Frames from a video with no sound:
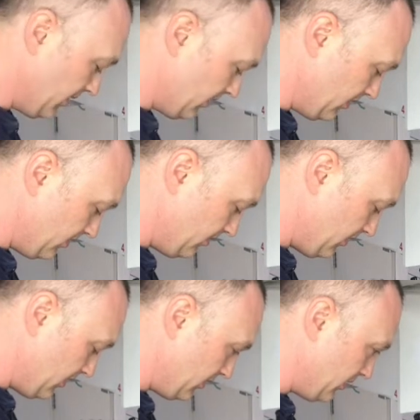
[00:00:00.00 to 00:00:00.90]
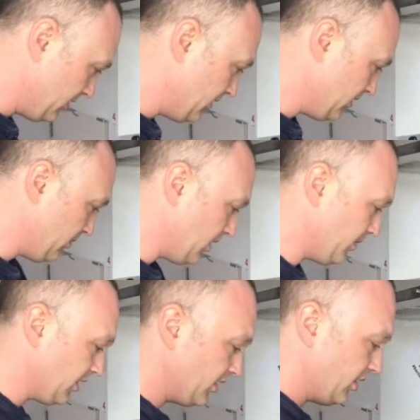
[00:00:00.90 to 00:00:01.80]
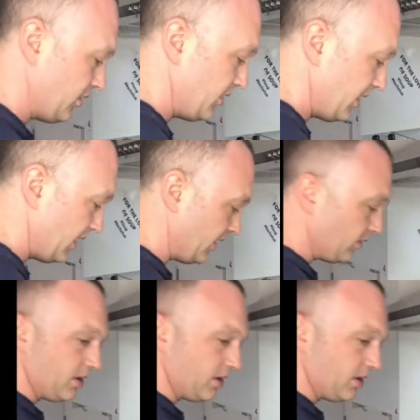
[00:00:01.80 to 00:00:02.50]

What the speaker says: too much. Do you know what I'm going to do now?